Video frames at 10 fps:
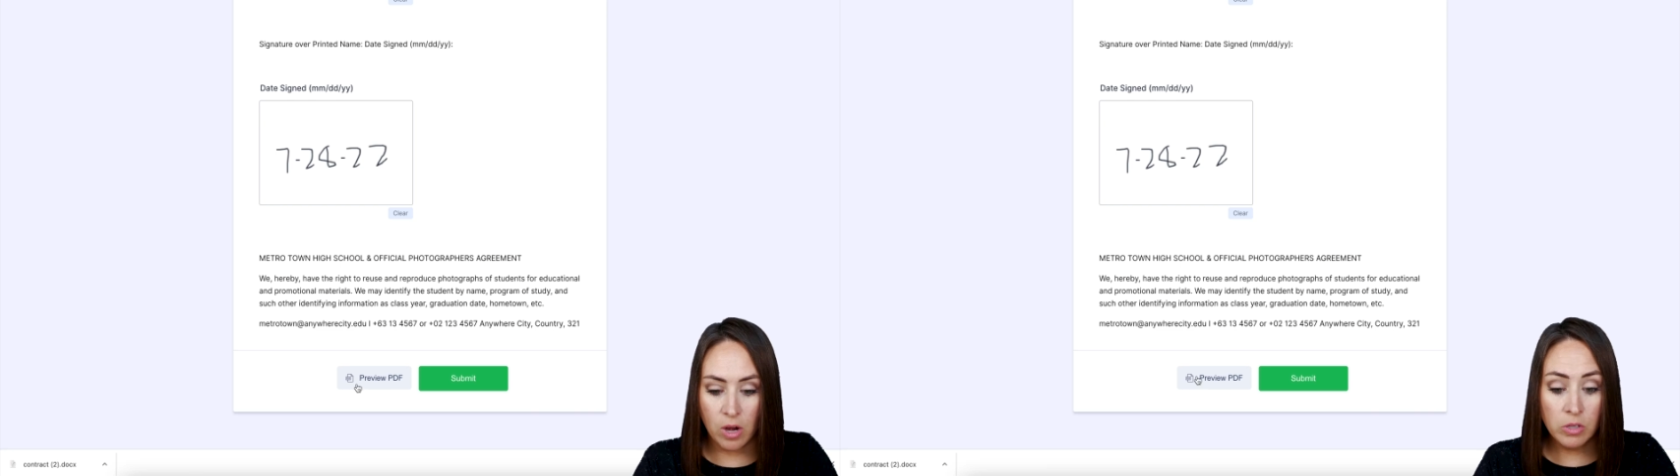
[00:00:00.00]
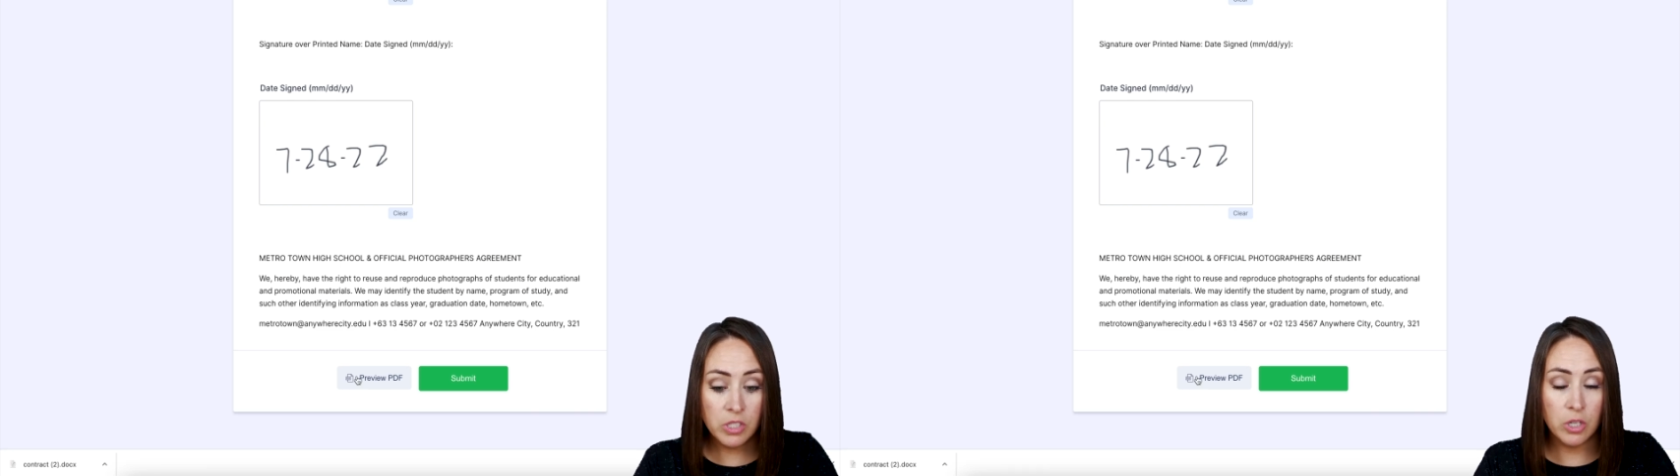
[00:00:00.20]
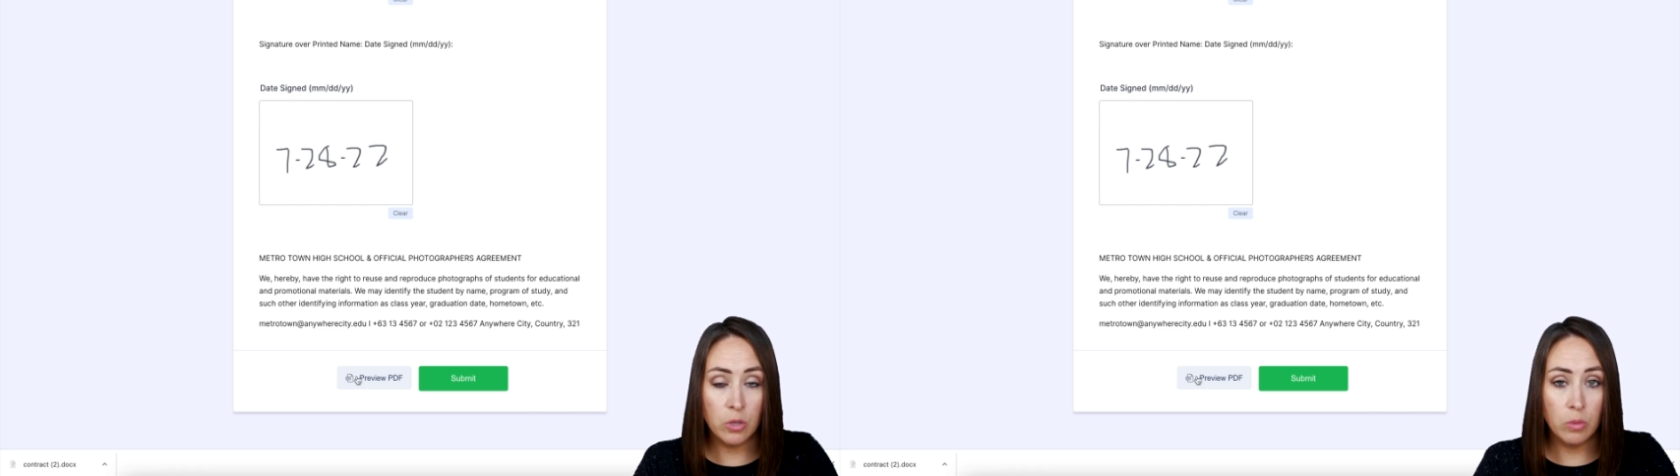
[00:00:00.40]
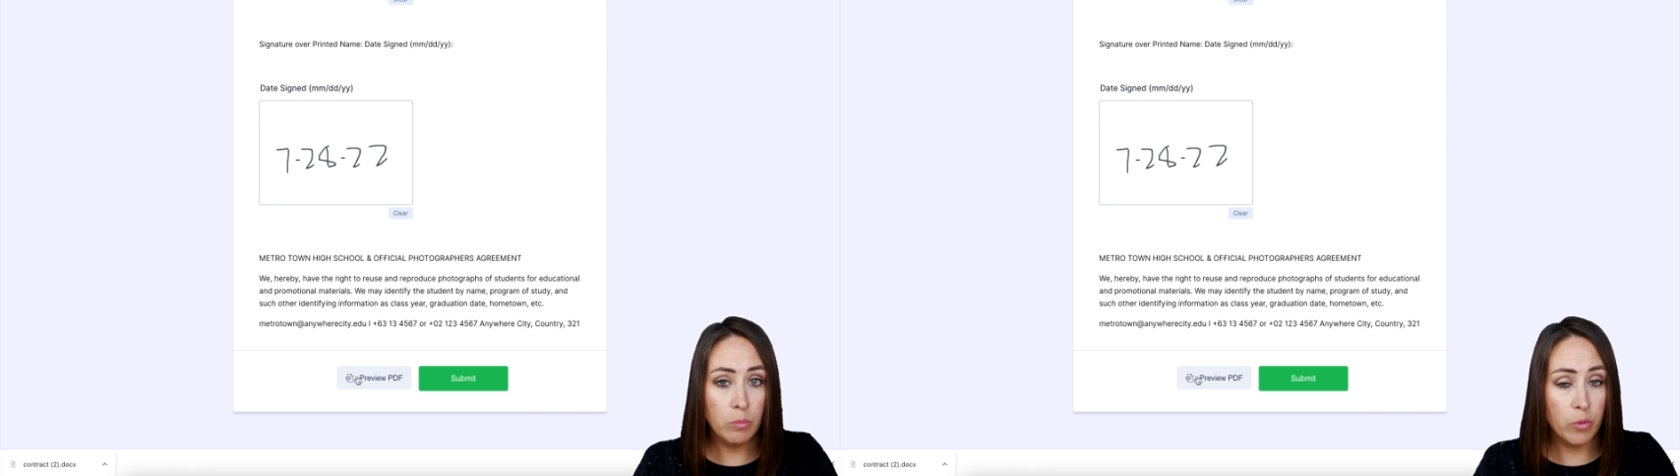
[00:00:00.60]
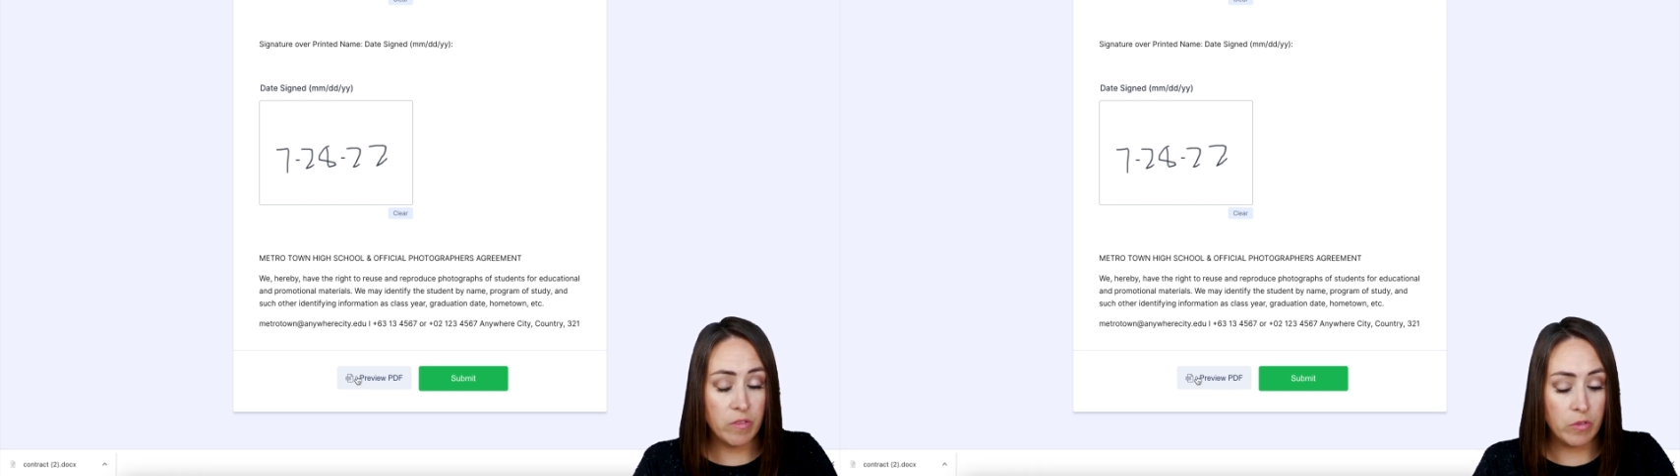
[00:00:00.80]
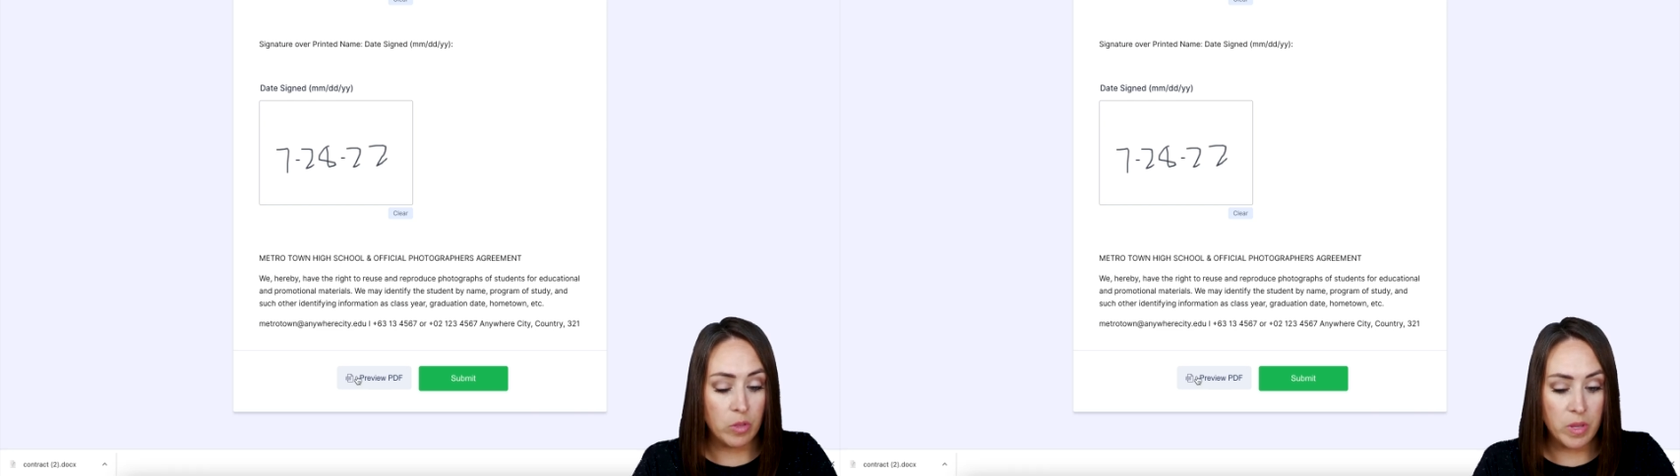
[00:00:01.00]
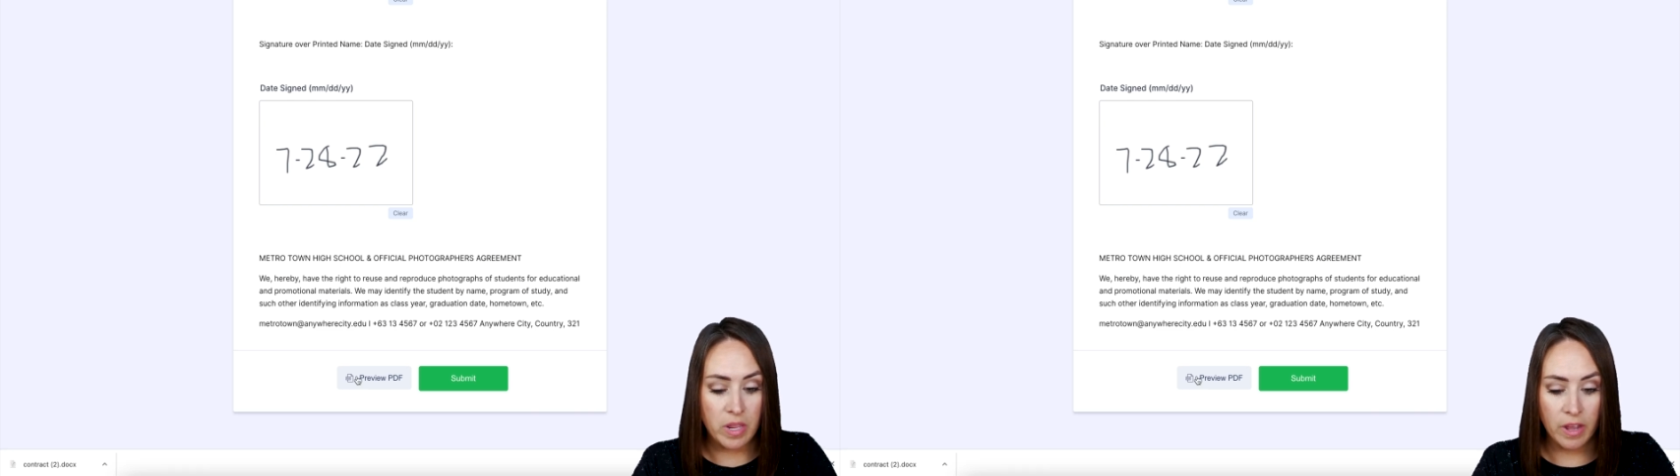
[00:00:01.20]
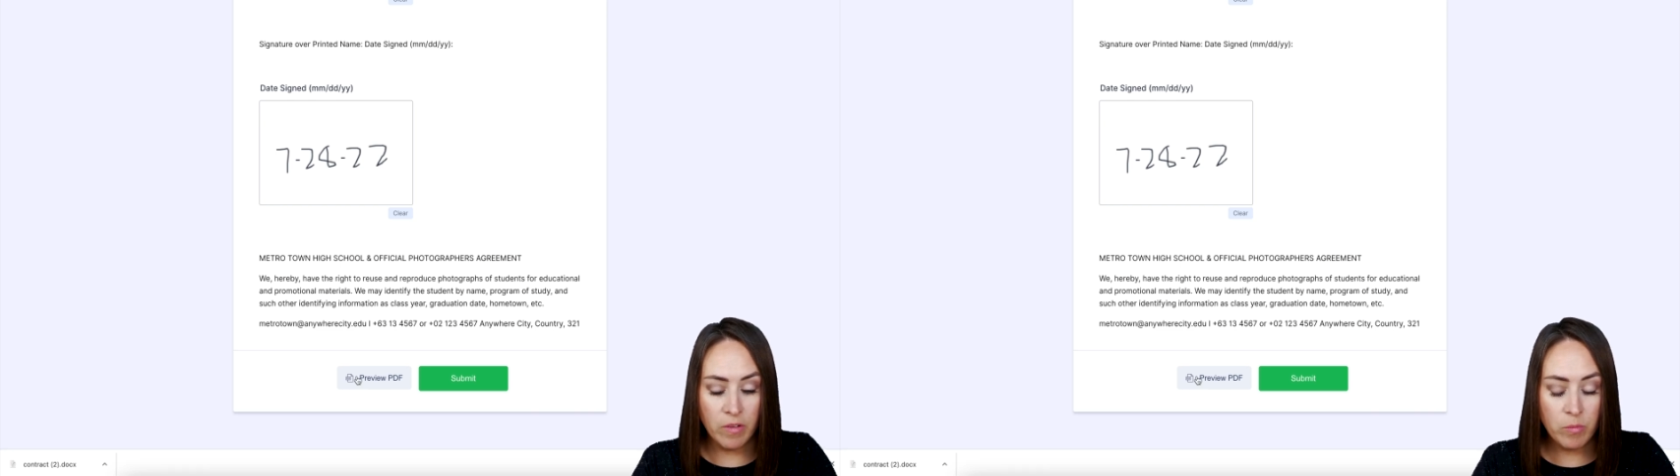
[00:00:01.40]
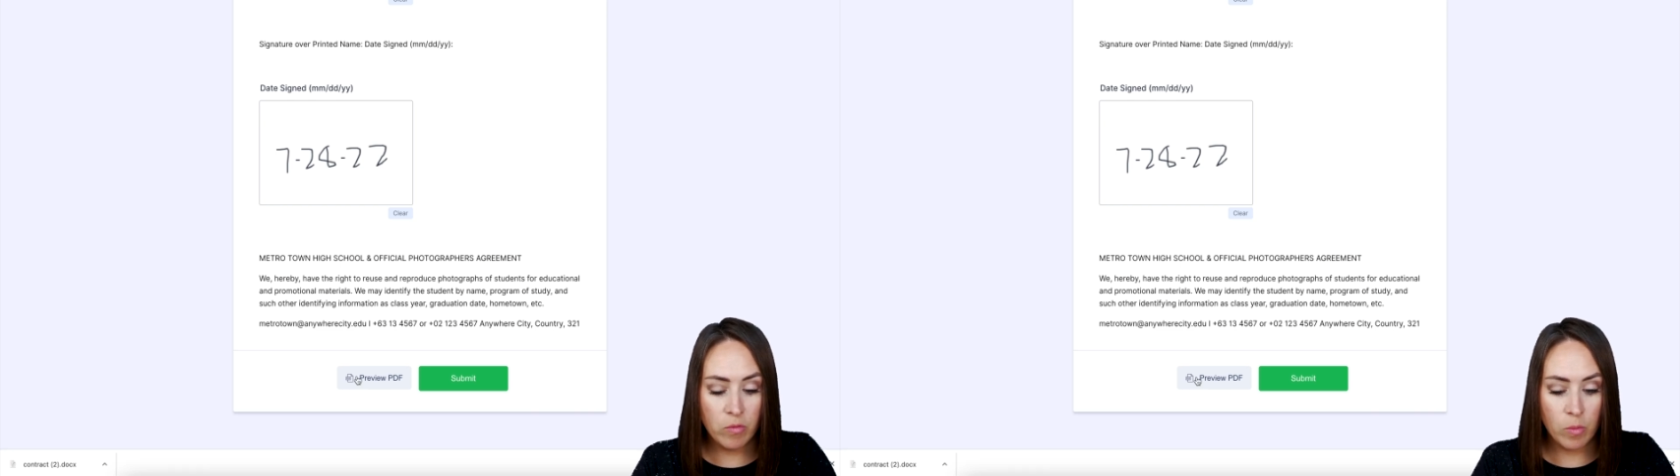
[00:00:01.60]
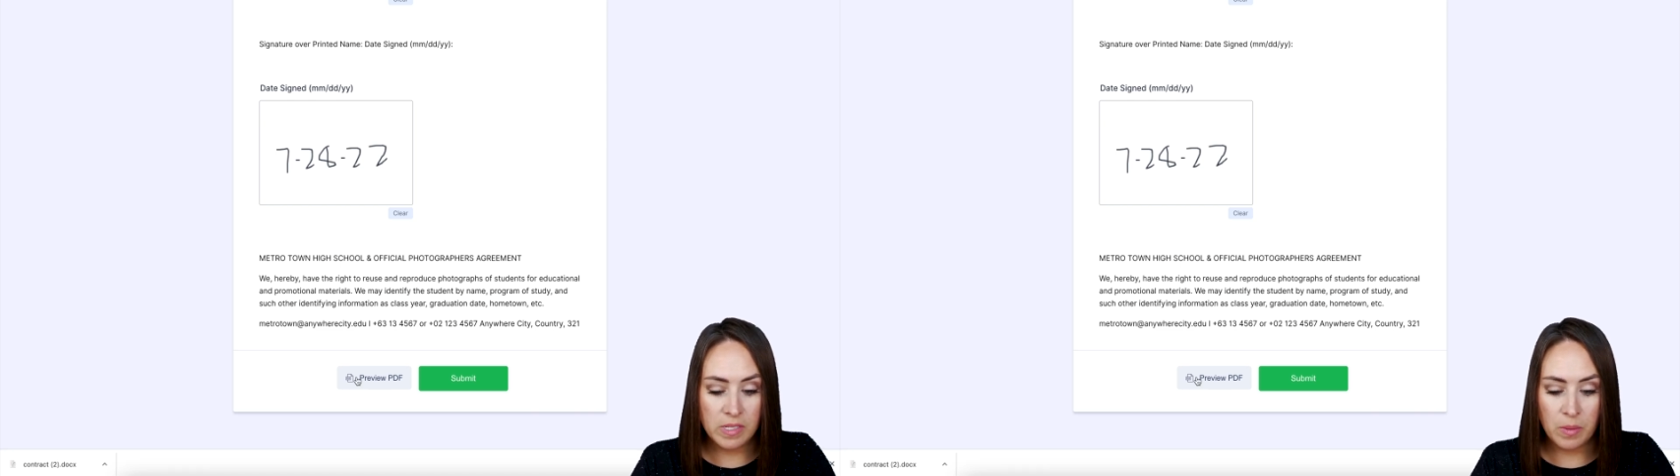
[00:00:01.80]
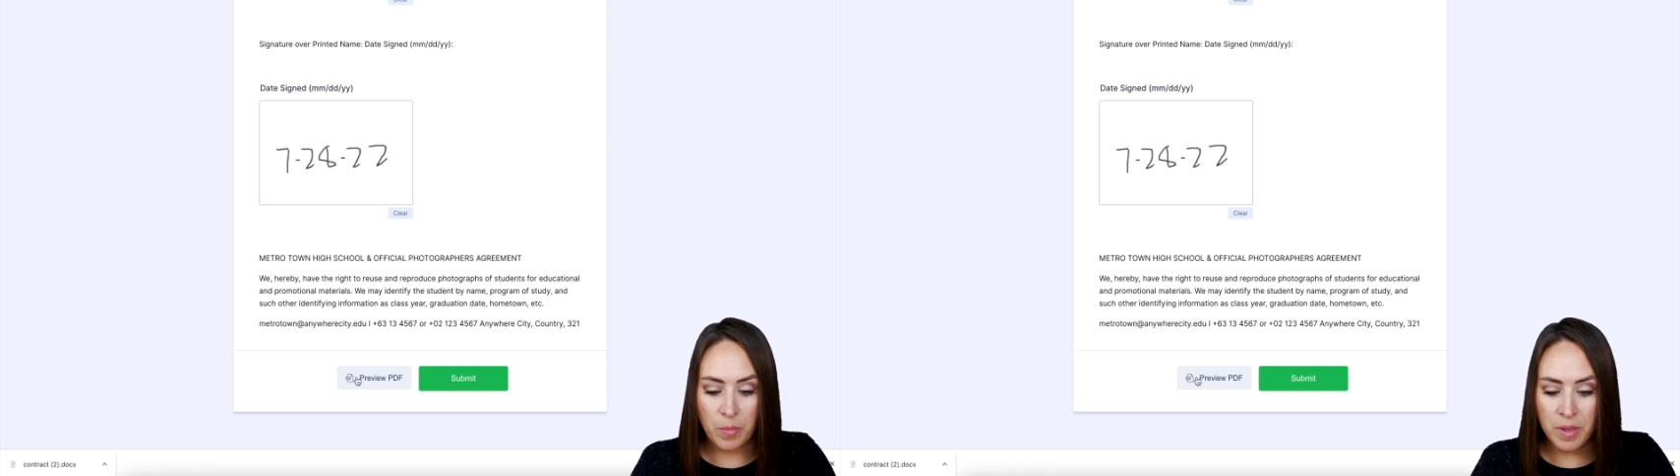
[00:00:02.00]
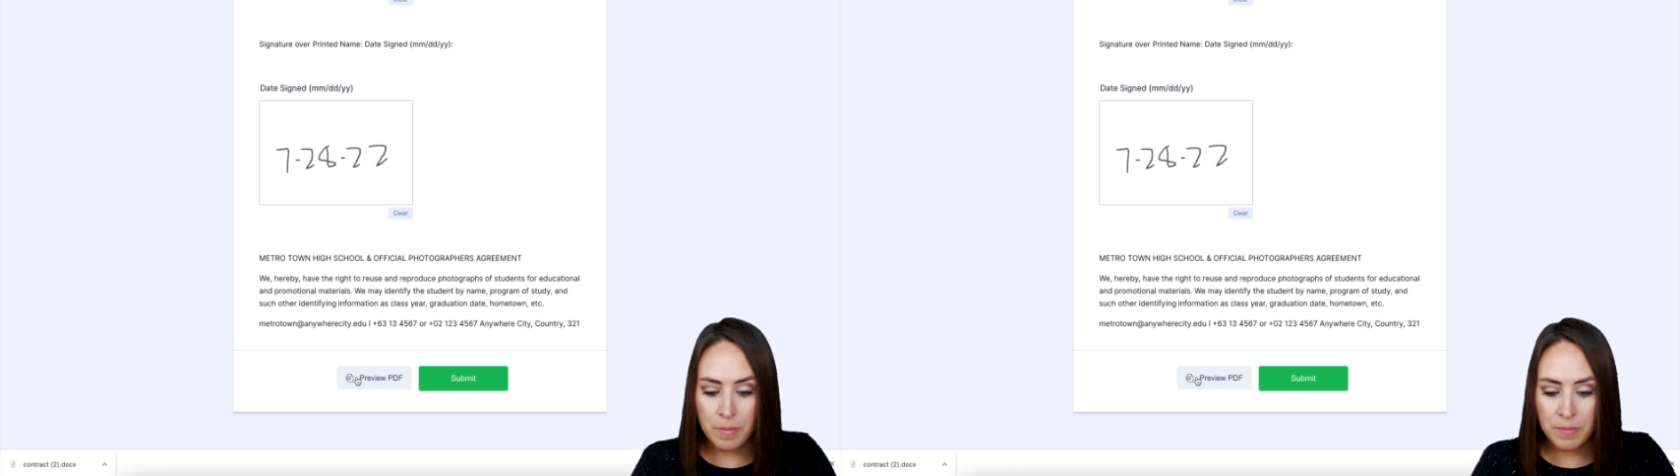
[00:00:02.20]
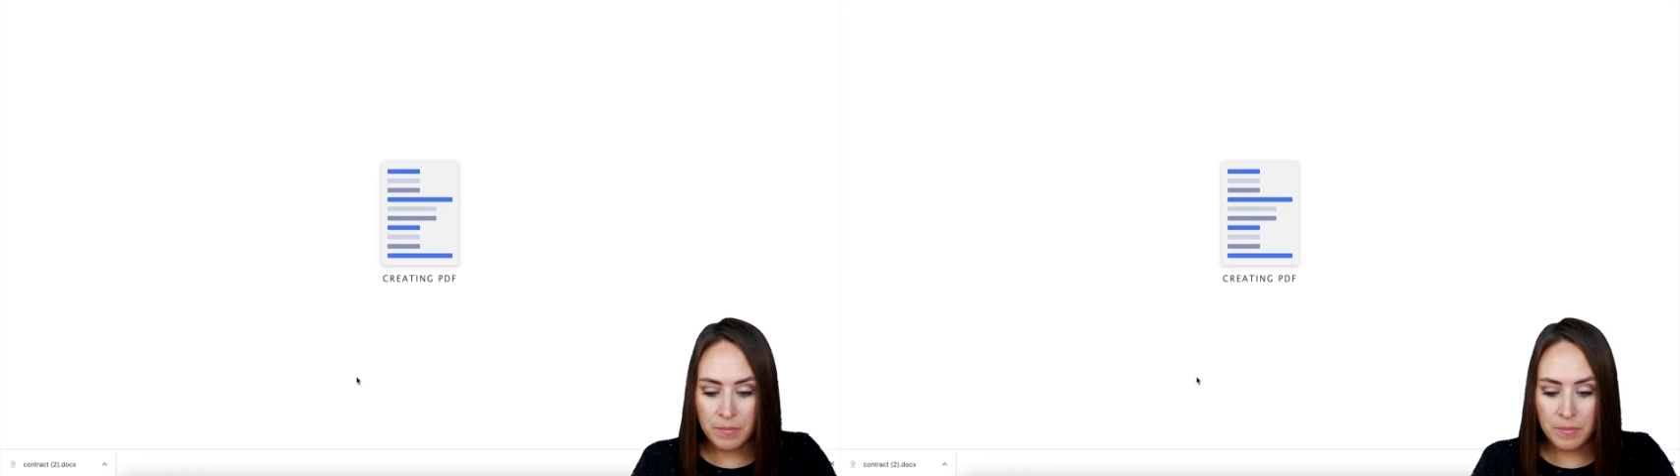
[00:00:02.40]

also preview the P D F before we submit,